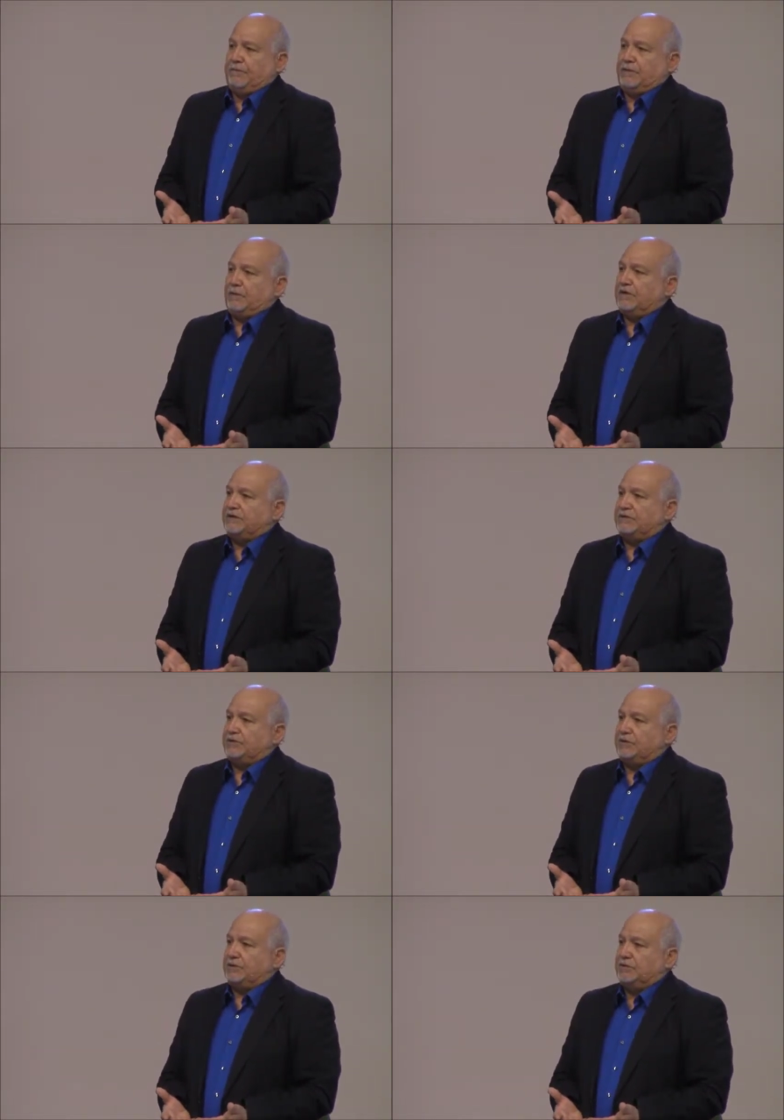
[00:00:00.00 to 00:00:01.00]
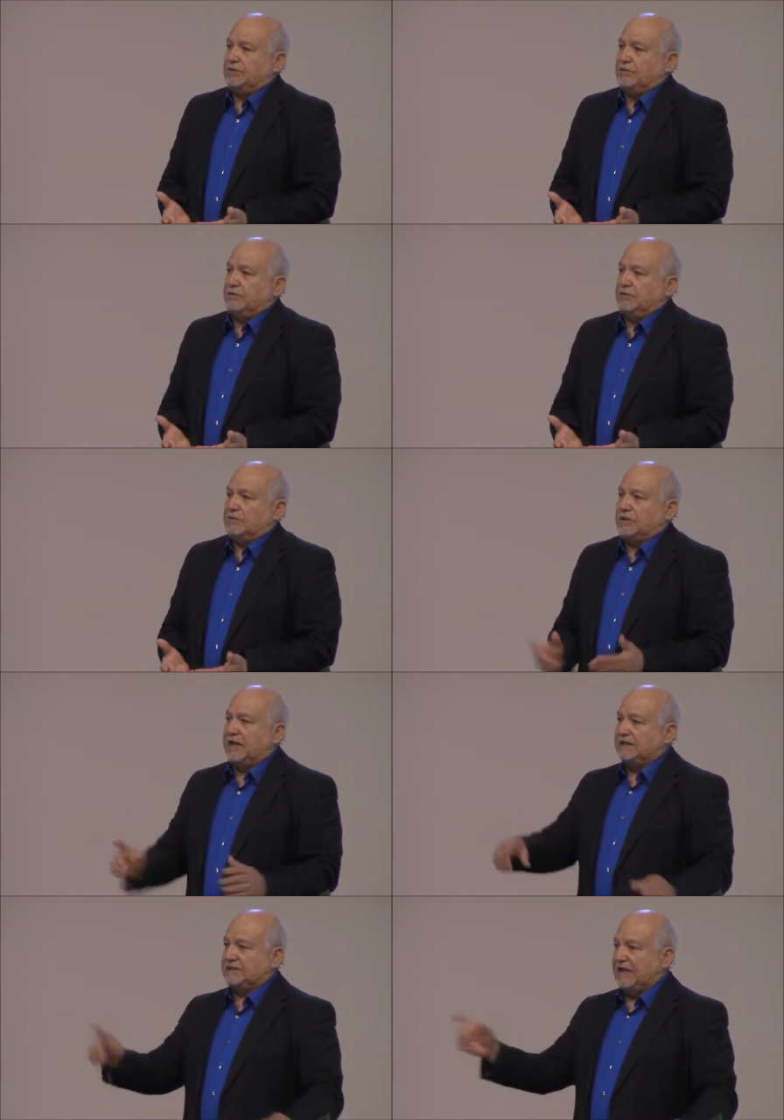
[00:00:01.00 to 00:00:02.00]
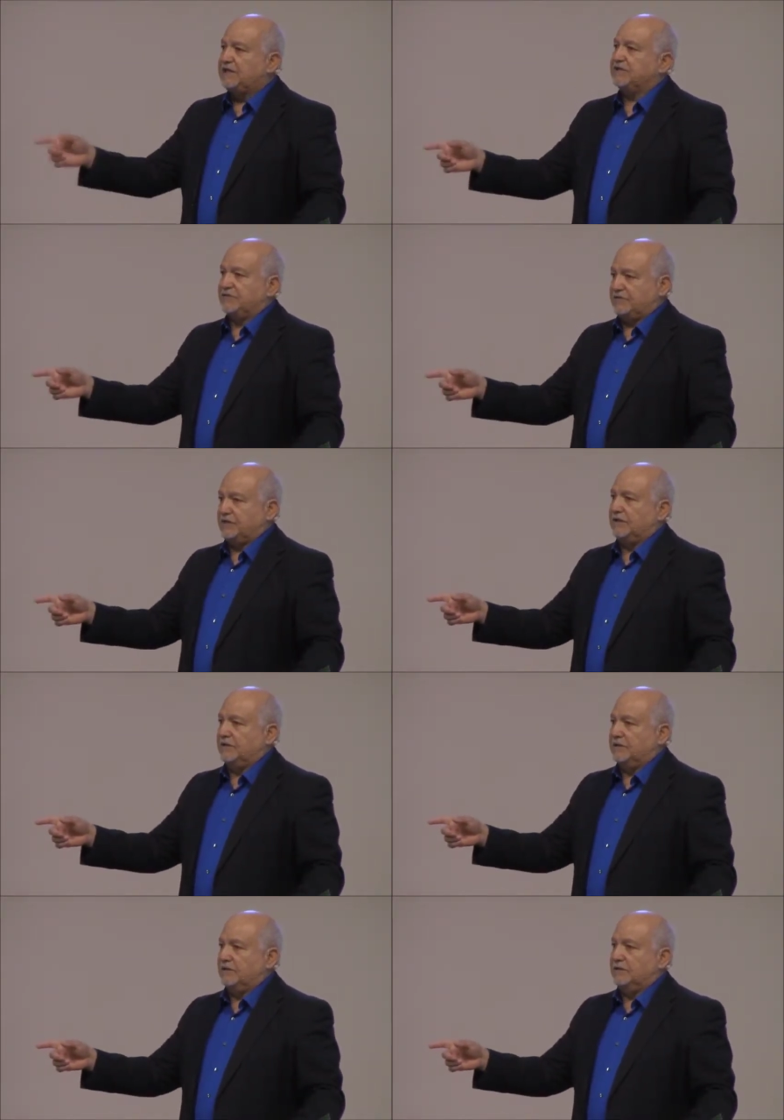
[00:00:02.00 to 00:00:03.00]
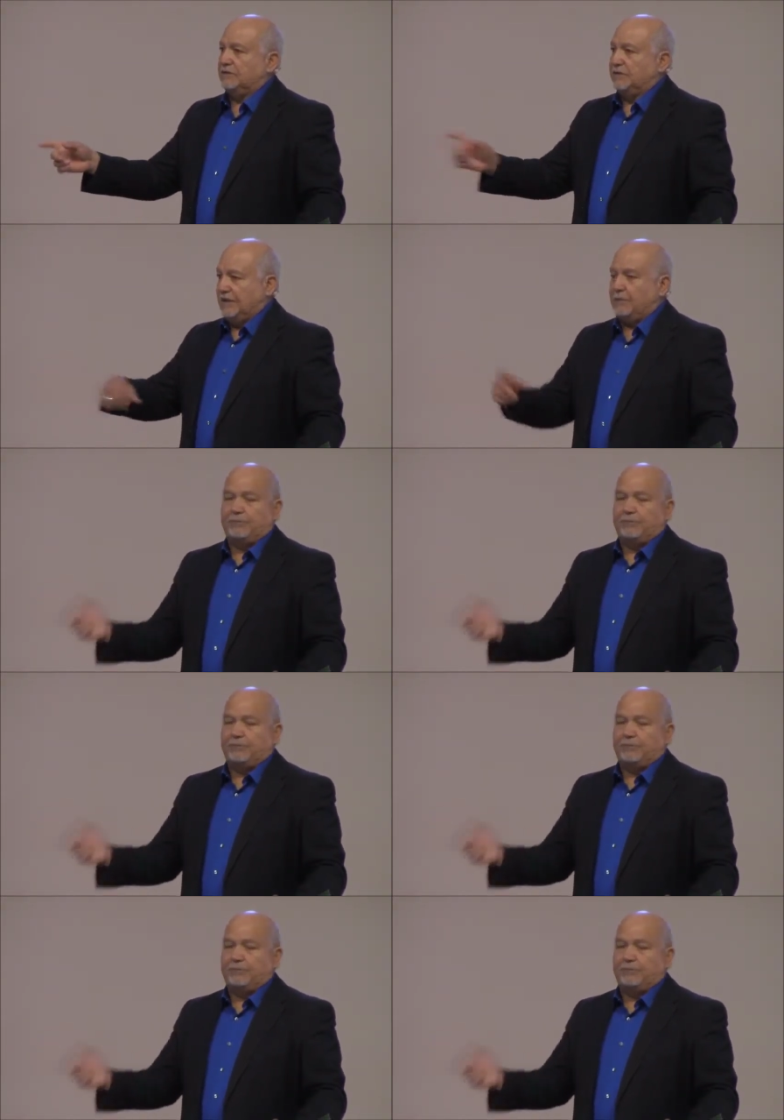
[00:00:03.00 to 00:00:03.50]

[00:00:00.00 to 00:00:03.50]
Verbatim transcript: And what is the church? God's agency to help